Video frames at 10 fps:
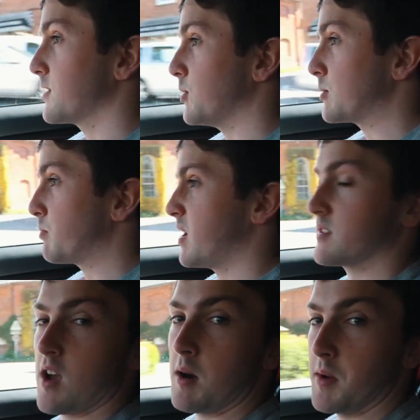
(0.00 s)
called
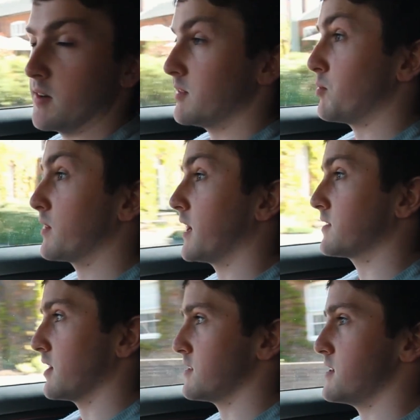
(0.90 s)
Plus R mode, and what that
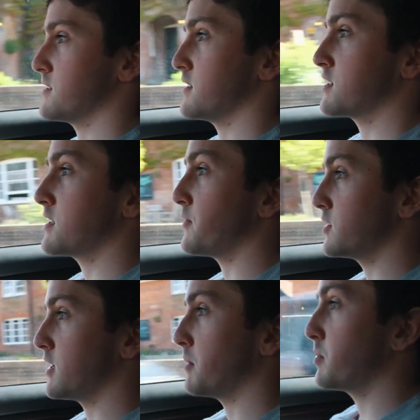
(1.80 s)
does is it
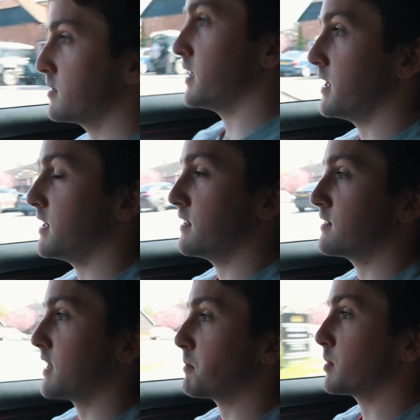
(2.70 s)
stiffens up the
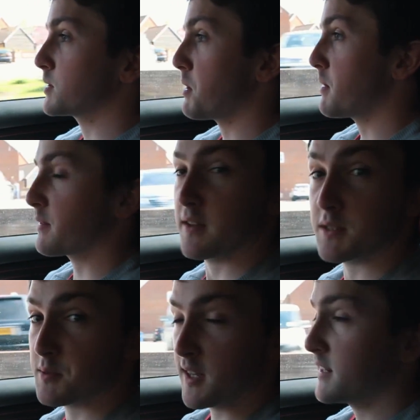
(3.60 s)
dampers by about
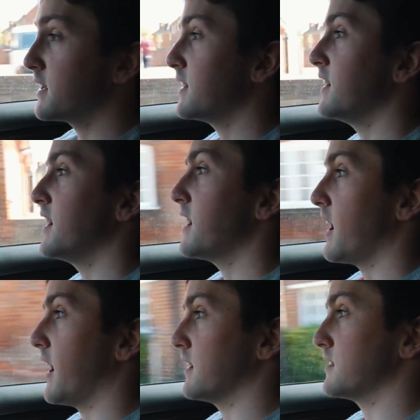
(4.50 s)
30%
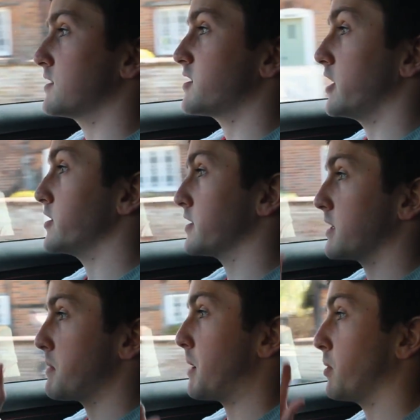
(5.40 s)
and changes
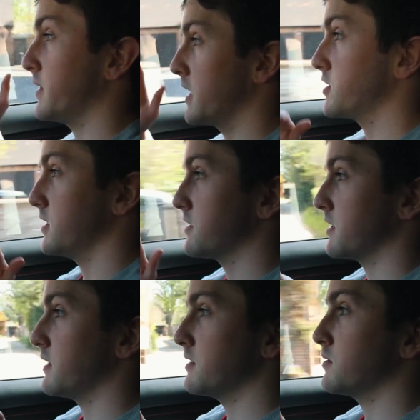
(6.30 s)
the map on the engine, so
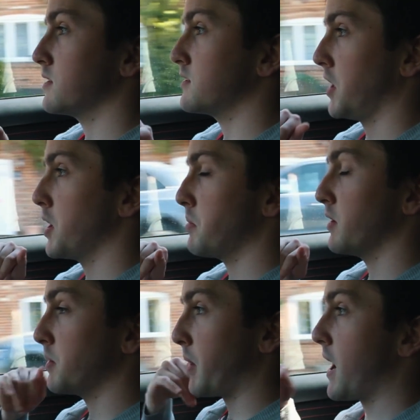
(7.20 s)
the turbo,
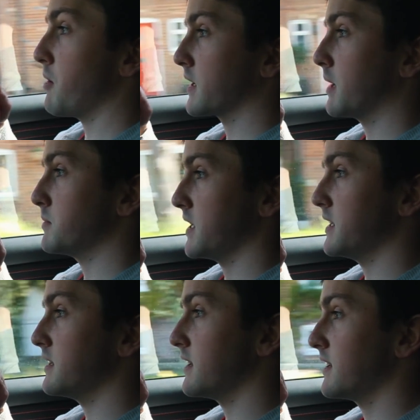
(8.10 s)
the power comes in.